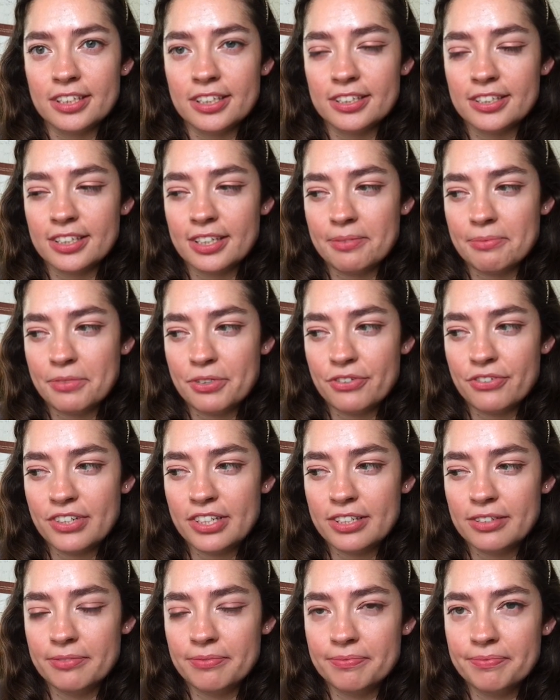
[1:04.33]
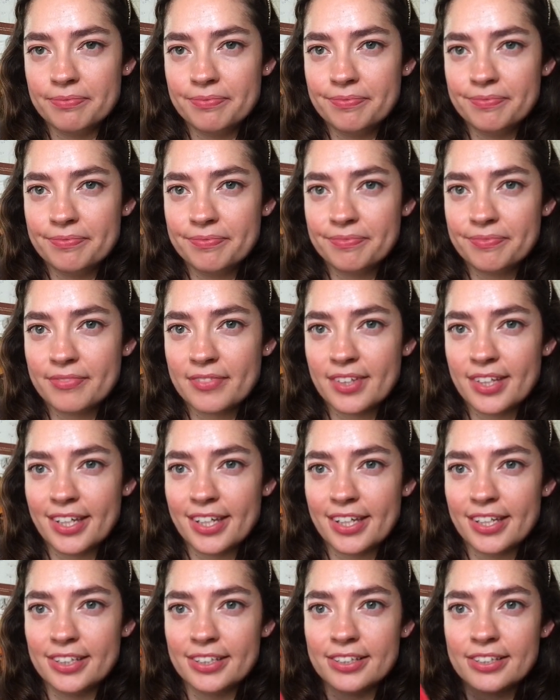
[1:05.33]
as I move it,
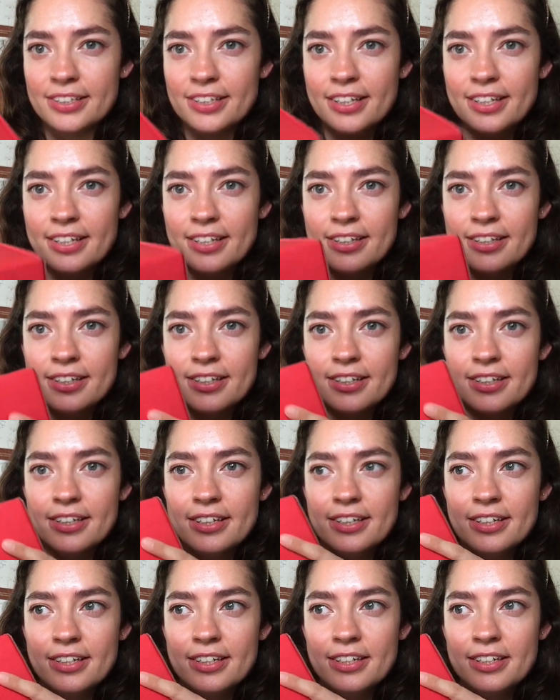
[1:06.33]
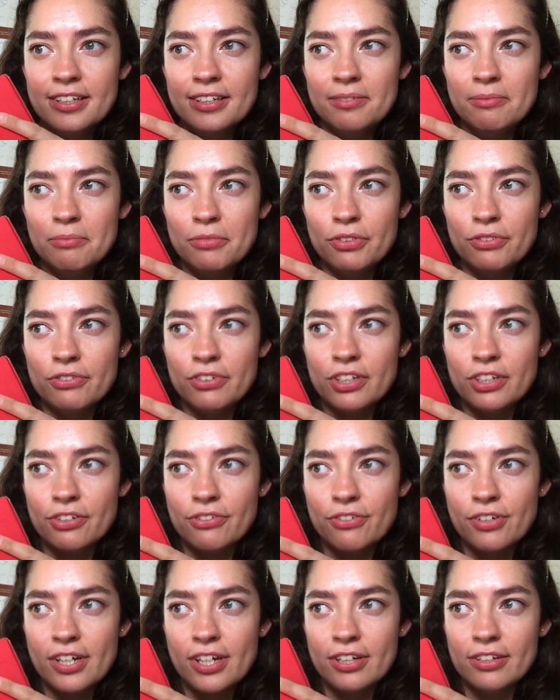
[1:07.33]
it's like moving
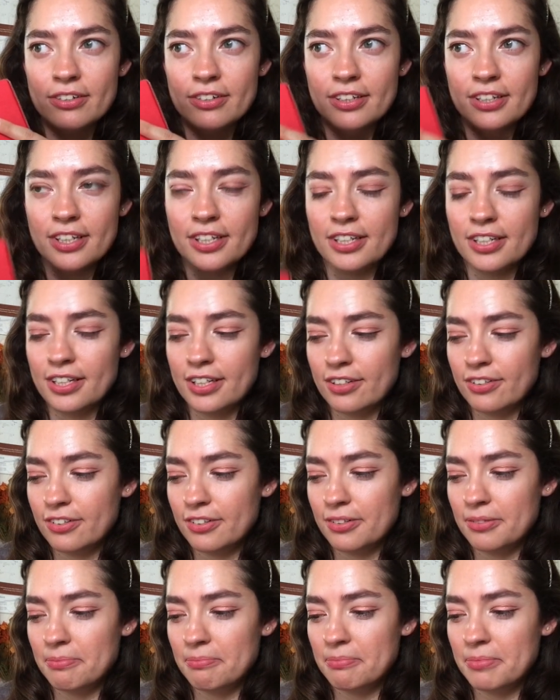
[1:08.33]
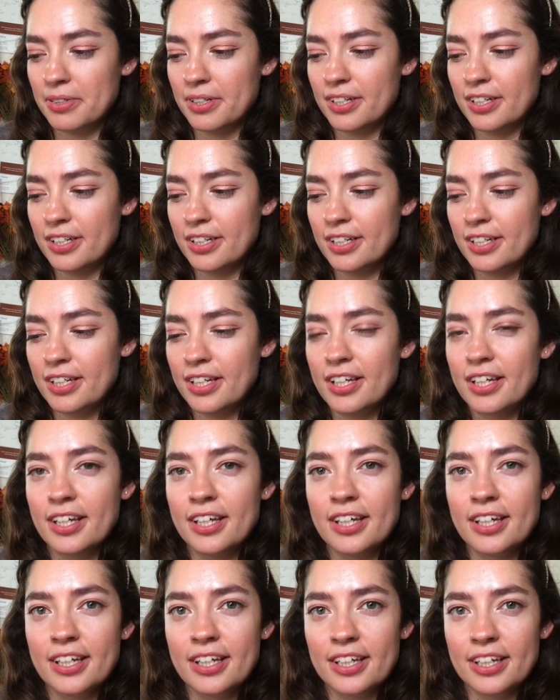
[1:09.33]
around, and I hope
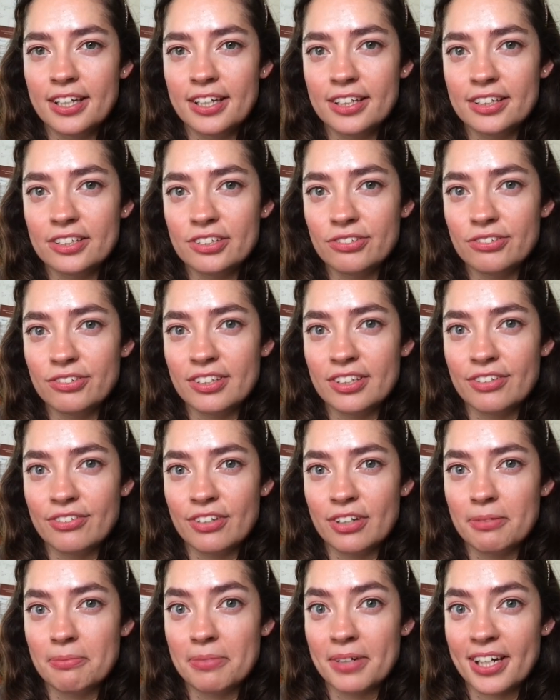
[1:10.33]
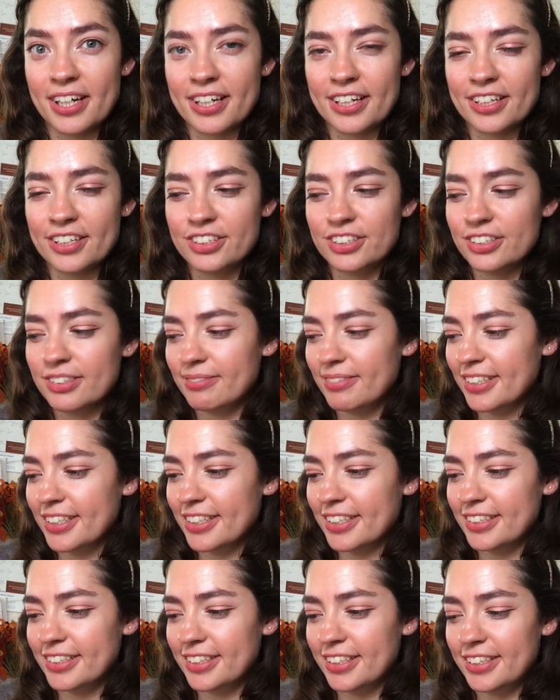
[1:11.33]
it's really well packaged
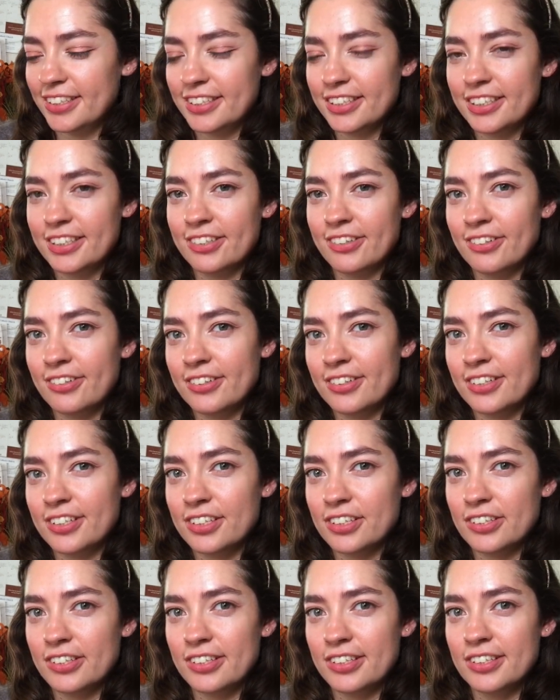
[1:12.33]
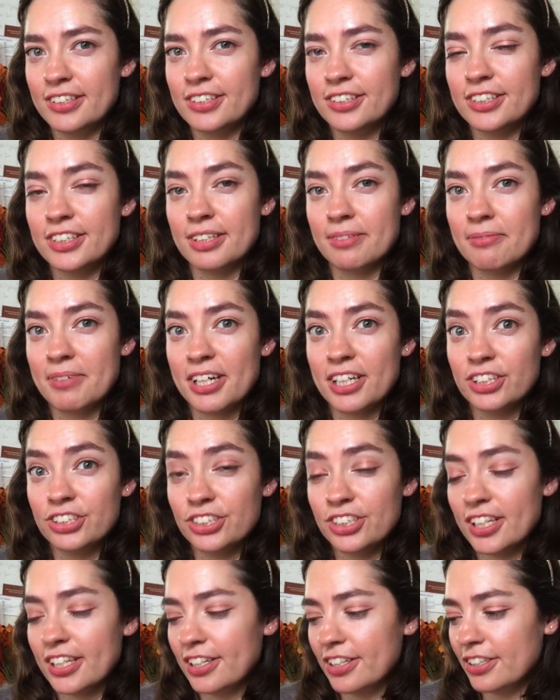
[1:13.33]
because I did order some
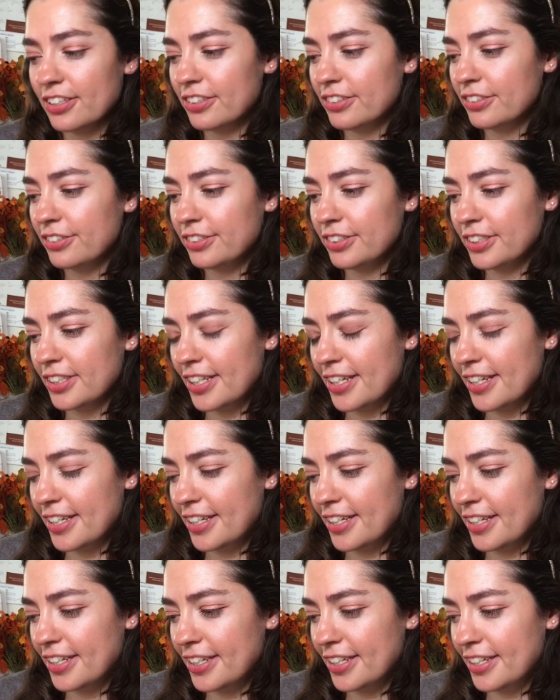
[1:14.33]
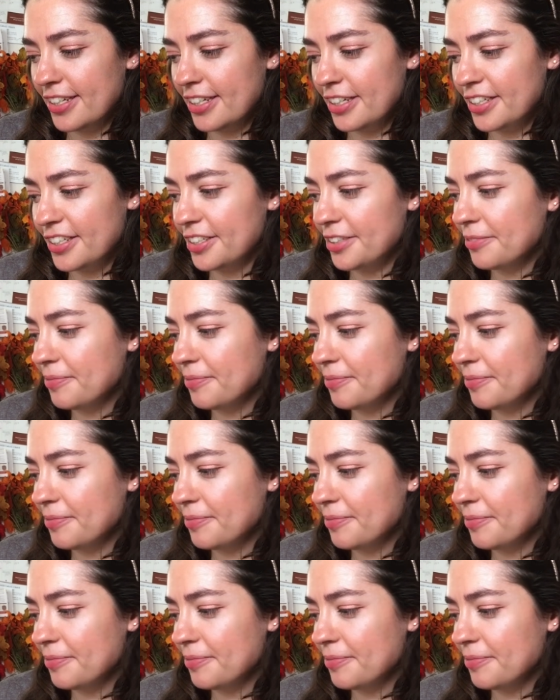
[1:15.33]
eyeshadows, and